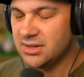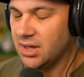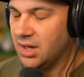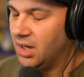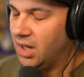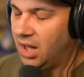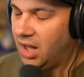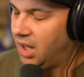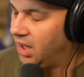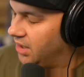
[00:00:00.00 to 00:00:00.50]

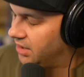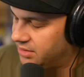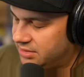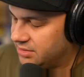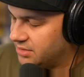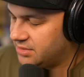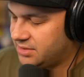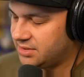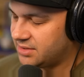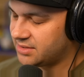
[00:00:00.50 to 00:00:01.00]

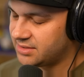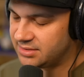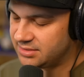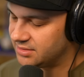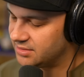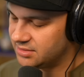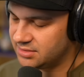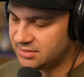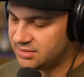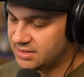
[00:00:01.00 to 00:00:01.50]
it just
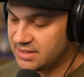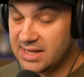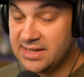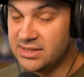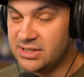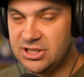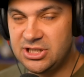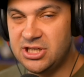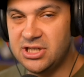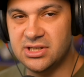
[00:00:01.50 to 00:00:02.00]

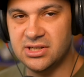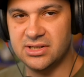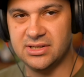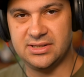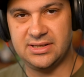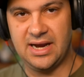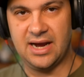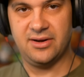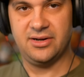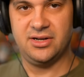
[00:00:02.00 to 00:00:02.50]
sends chills
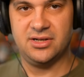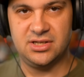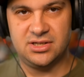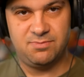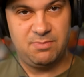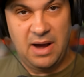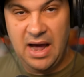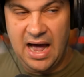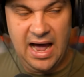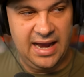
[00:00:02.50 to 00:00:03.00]
down your
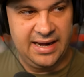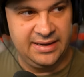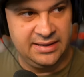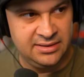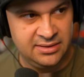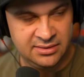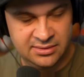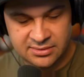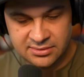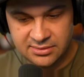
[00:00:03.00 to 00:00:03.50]
spine.
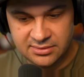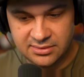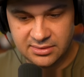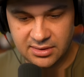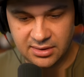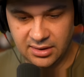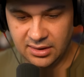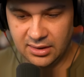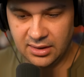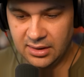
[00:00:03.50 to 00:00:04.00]

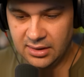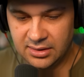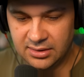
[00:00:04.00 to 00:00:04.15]
All